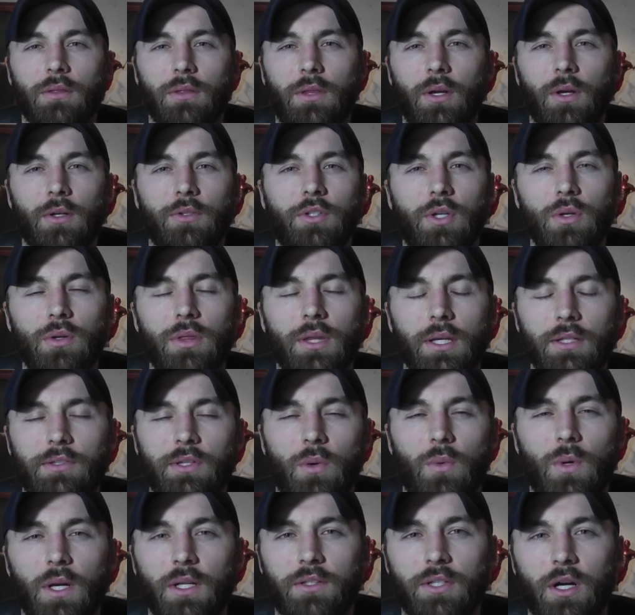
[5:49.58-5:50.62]
There are two things
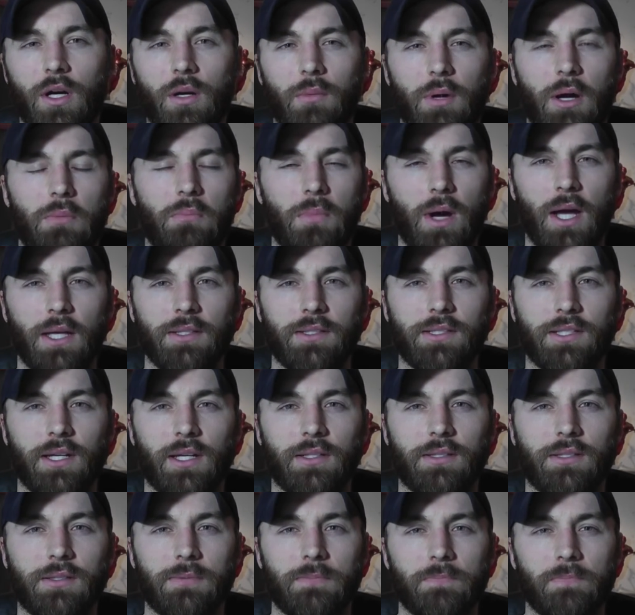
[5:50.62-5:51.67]
I want to talk about
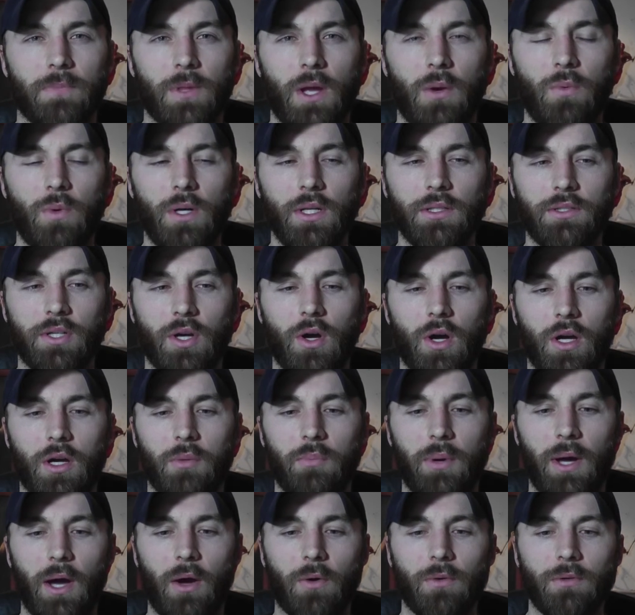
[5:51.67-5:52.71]
mindsets. I want to talk
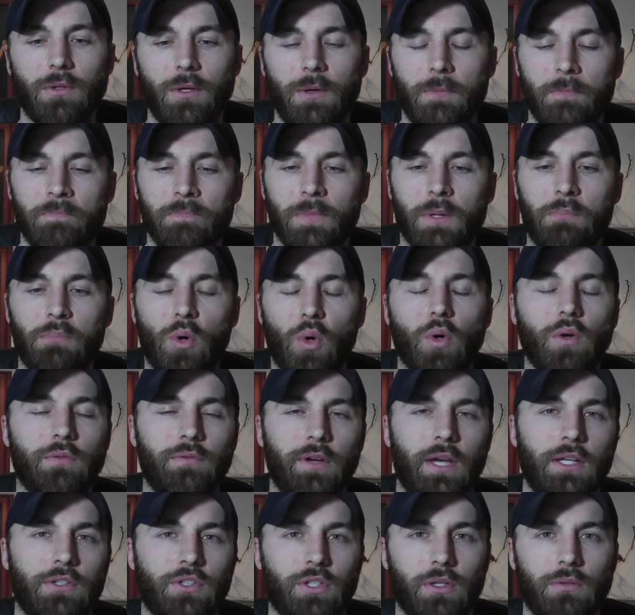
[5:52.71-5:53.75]
about
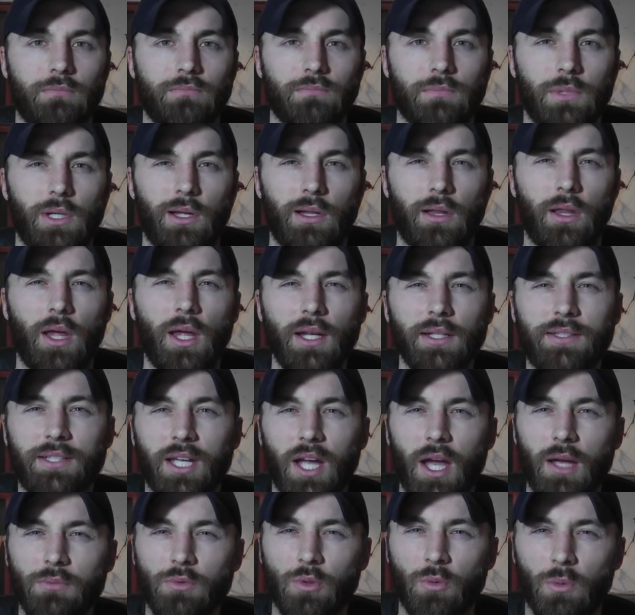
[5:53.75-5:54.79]
motivation. A lot of
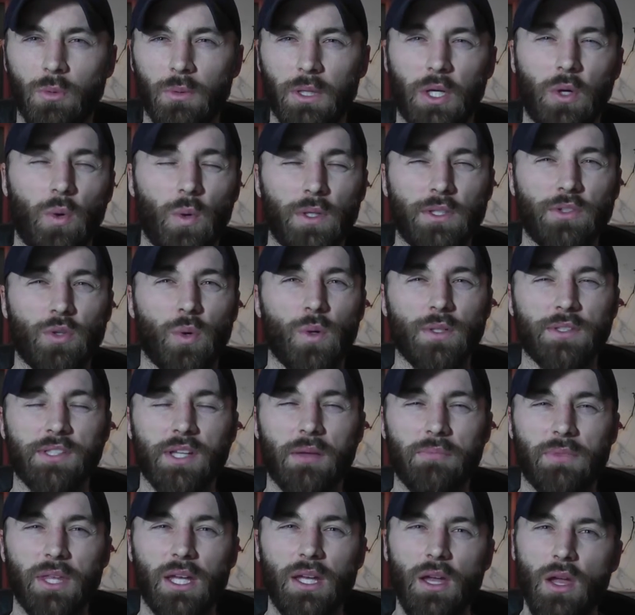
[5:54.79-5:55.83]
times when we're going towards
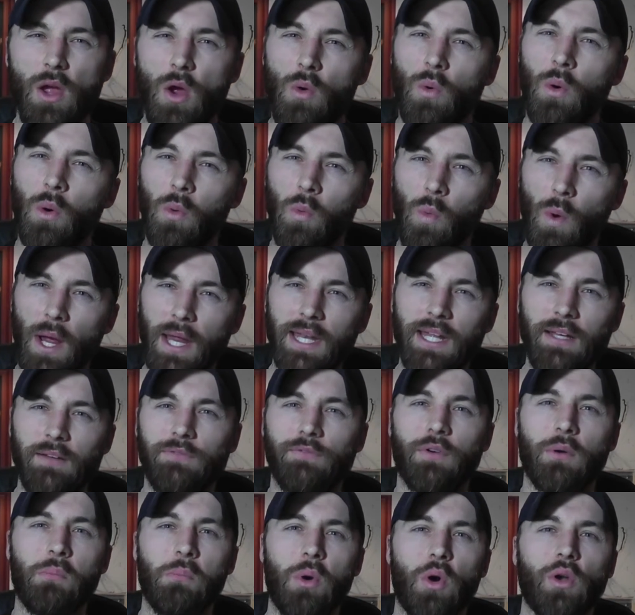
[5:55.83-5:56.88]
something, we're waiting
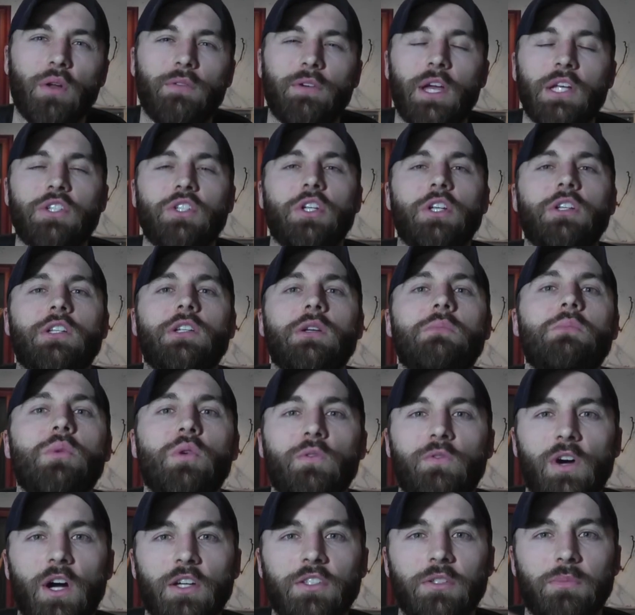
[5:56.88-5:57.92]
for motivation to
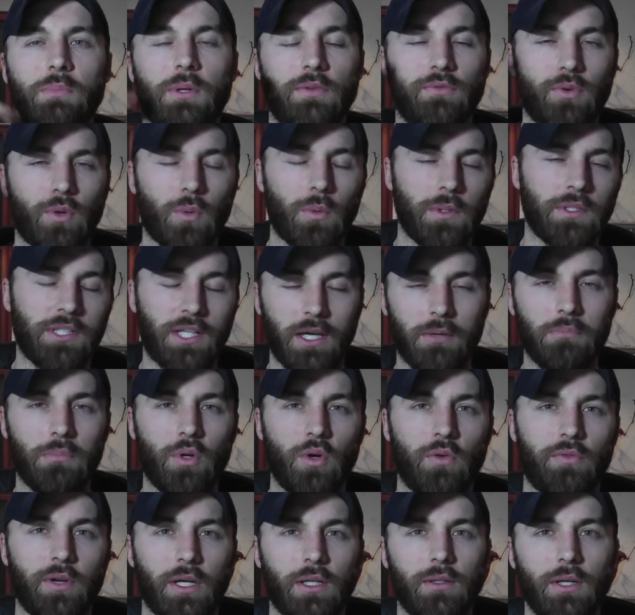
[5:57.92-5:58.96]
move us before we get
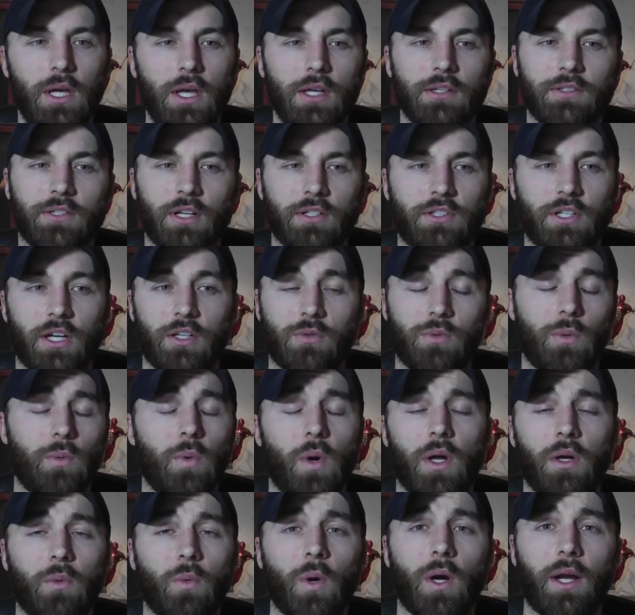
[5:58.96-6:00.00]
moving. Such as we
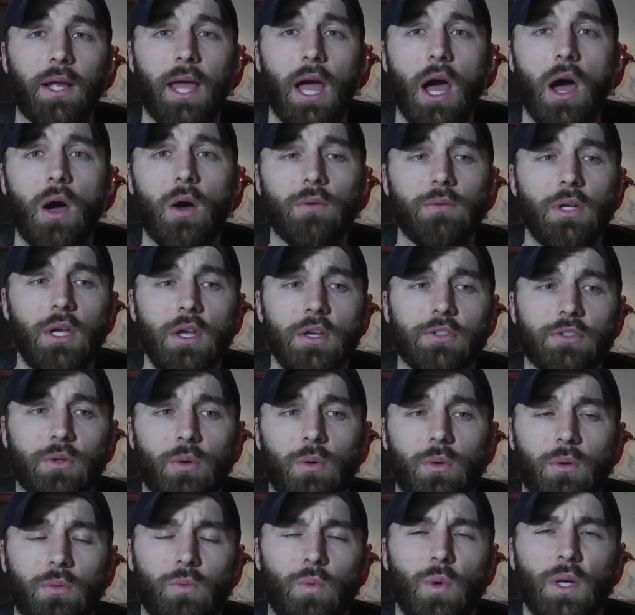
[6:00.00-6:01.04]
want to work out,
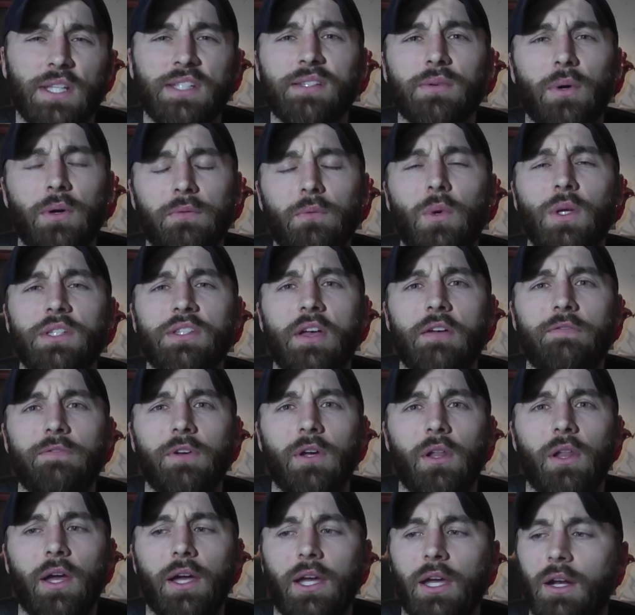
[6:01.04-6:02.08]
so once I
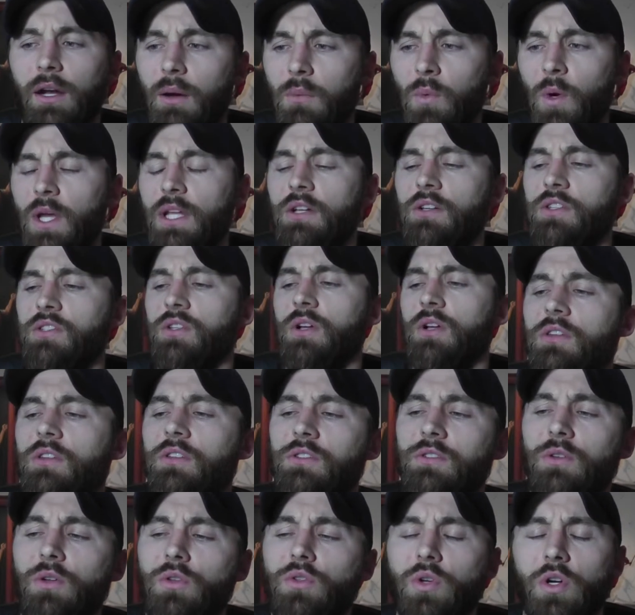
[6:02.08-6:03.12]
feel like it. I'm waiting to
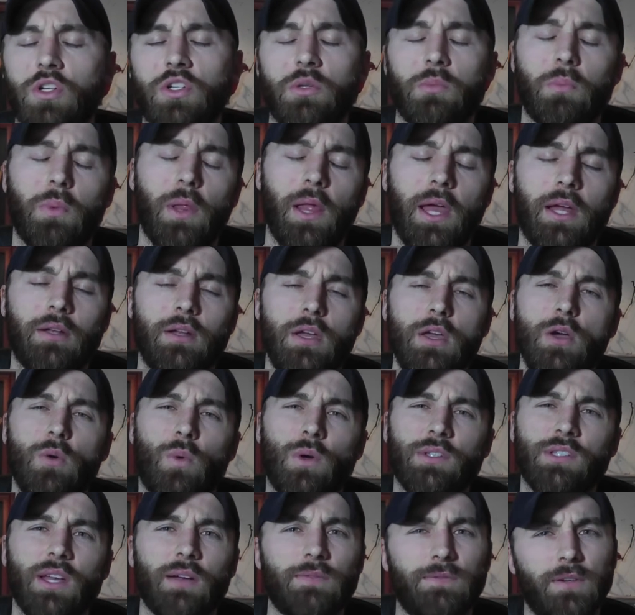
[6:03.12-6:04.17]
this nutrition plan.
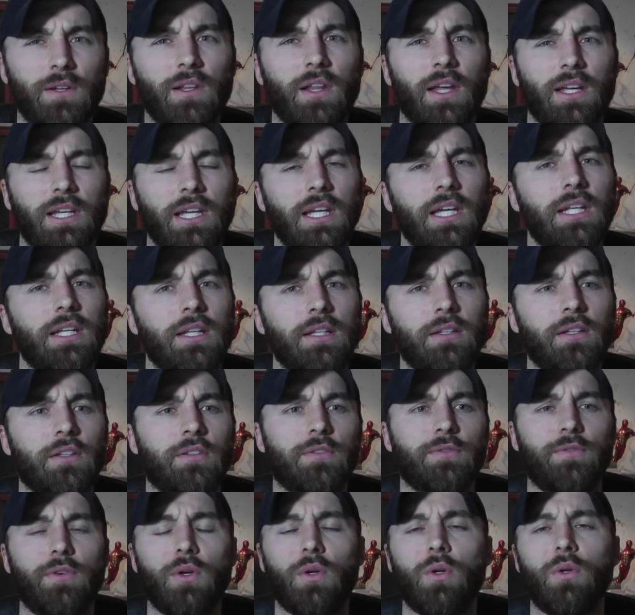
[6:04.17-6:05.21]
Once I feel like eating
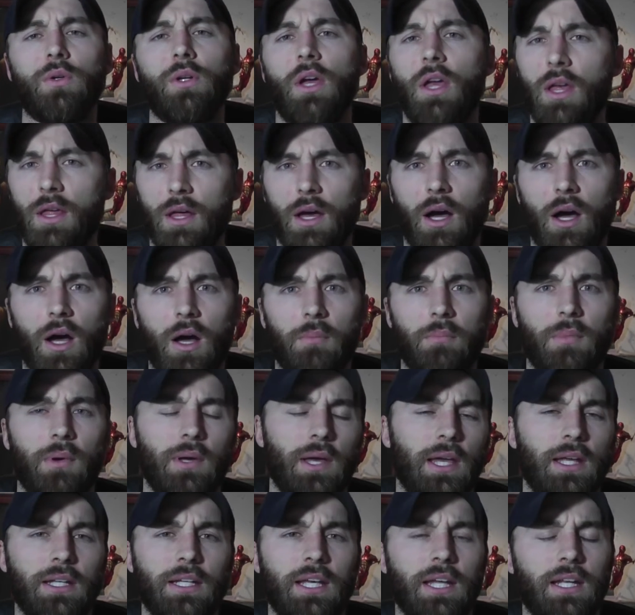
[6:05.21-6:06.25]
this food
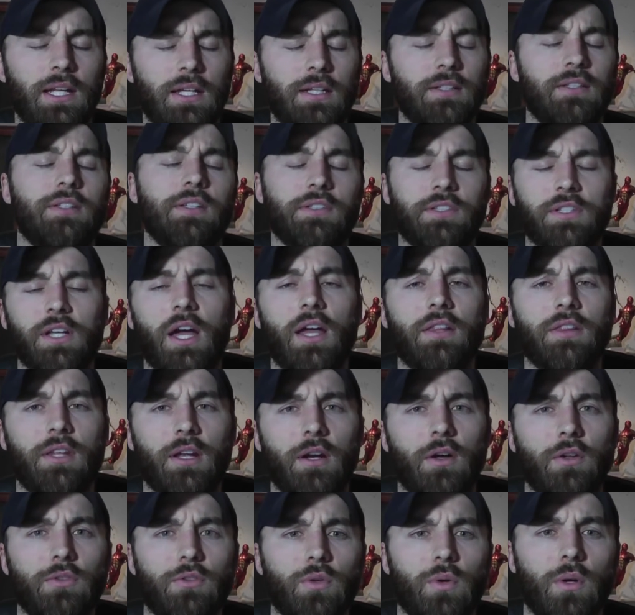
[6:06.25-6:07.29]
and getting into this diet,
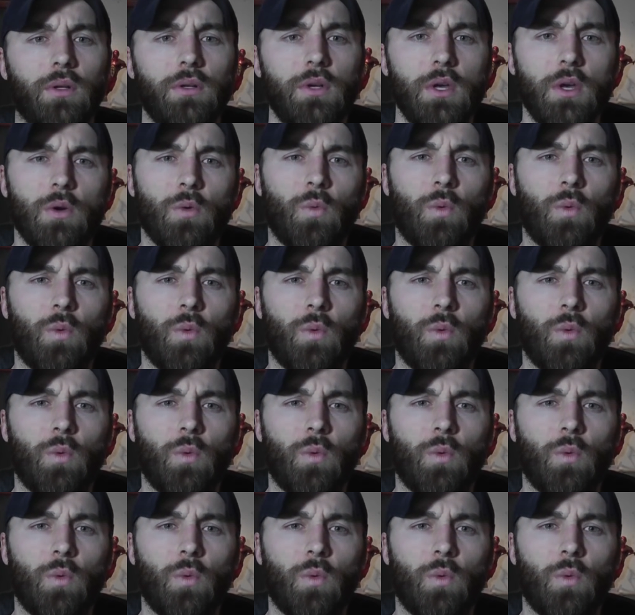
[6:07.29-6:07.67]
then I'll do it.